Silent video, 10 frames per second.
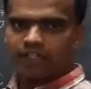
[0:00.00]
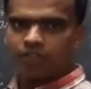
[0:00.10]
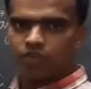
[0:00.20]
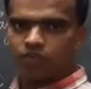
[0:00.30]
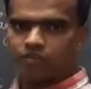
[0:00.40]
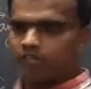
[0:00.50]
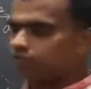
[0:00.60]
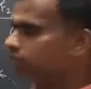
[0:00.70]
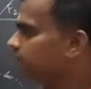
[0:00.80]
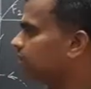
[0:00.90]
the force
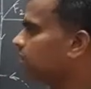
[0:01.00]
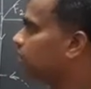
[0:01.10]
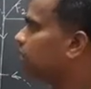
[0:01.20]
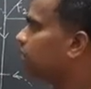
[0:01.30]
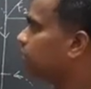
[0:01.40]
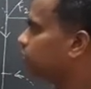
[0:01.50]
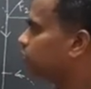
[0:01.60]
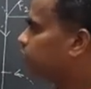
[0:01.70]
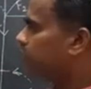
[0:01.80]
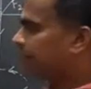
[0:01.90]
F1 due to
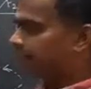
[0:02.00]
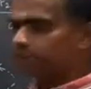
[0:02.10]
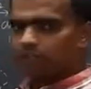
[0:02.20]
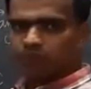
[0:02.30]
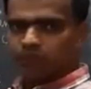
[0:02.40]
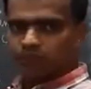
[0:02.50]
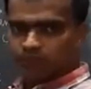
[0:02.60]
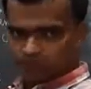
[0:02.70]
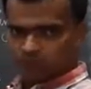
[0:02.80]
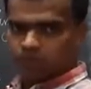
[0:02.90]
the wire
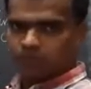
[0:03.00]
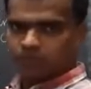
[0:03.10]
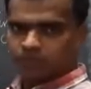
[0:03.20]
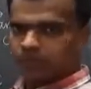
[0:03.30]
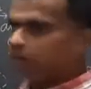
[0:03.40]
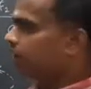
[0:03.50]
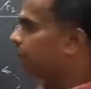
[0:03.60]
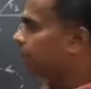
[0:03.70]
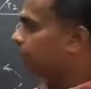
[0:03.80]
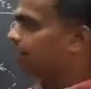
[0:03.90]
2 on the
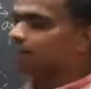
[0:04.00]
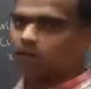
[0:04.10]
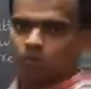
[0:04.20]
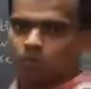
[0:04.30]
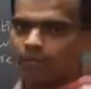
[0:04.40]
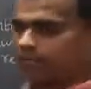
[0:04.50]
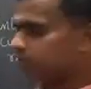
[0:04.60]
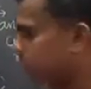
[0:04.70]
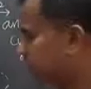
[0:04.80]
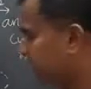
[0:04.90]
wire 1.
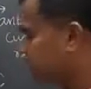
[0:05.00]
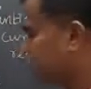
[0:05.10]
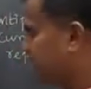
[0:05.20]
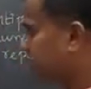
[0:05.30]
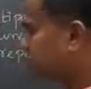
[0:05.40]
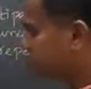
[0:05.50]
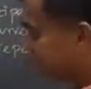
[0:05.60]
So that case the